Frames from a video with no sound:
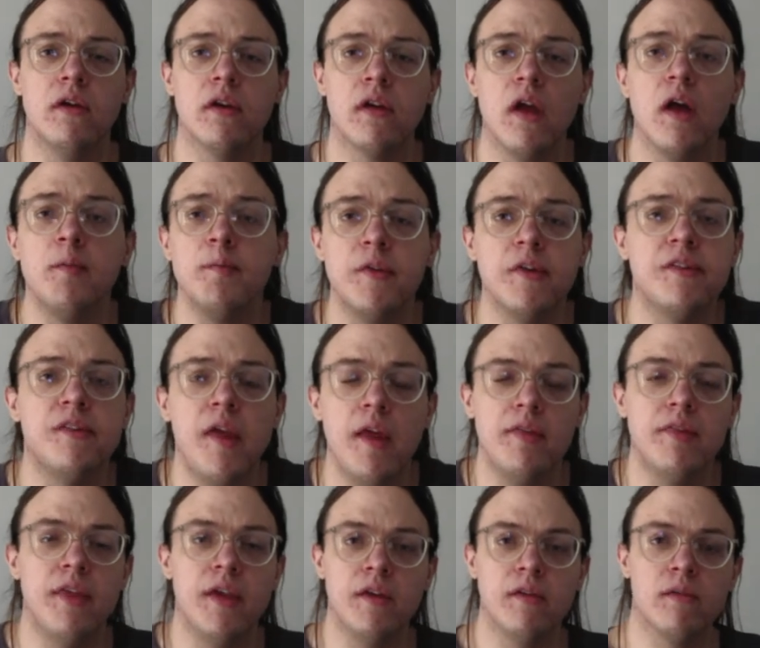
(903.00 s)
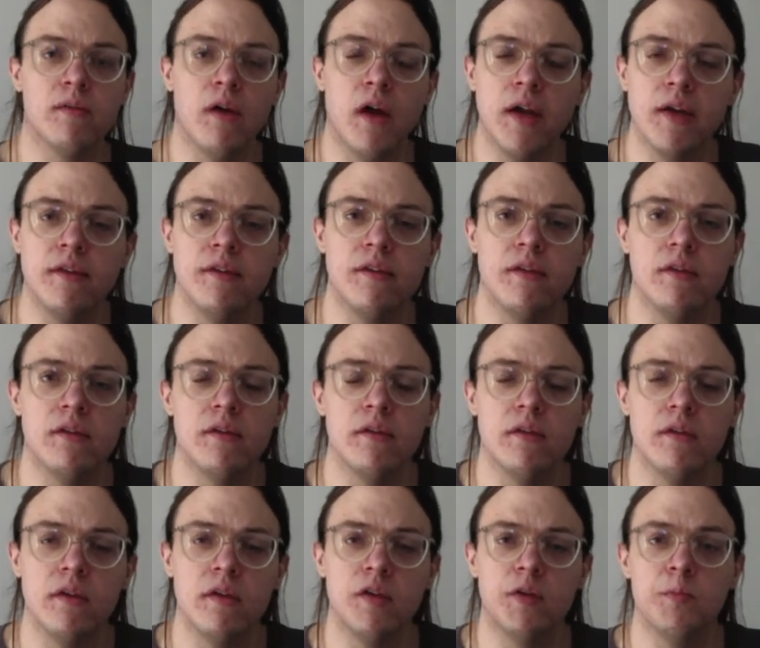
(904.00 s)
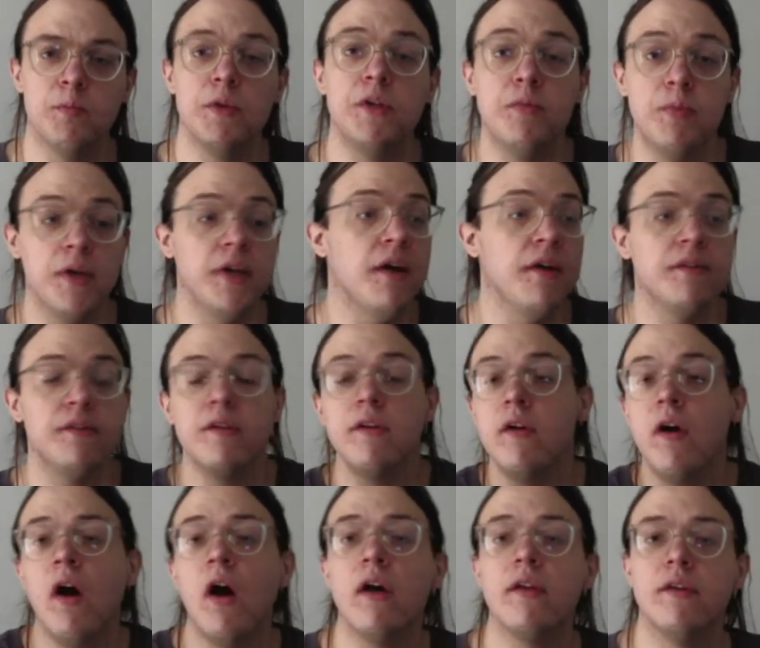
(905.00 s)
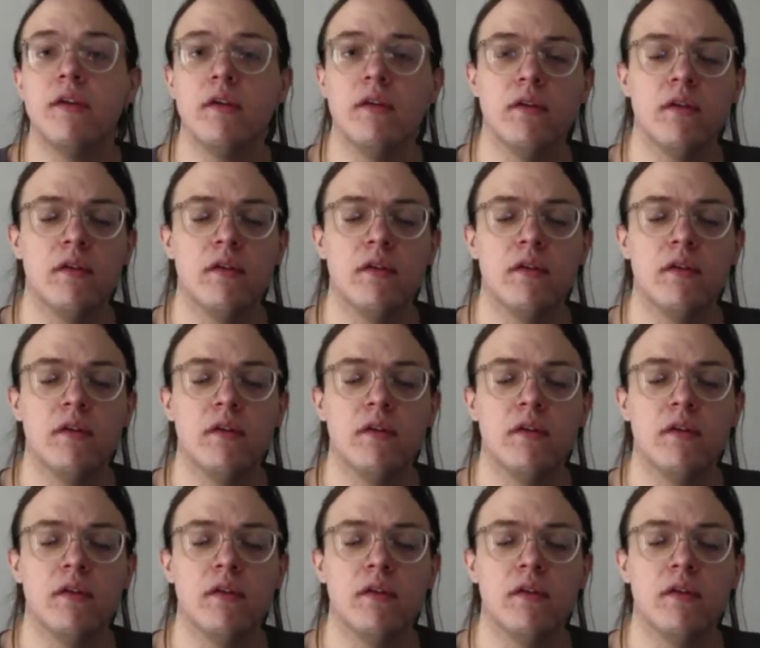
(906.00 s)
Come to set things right between us and God.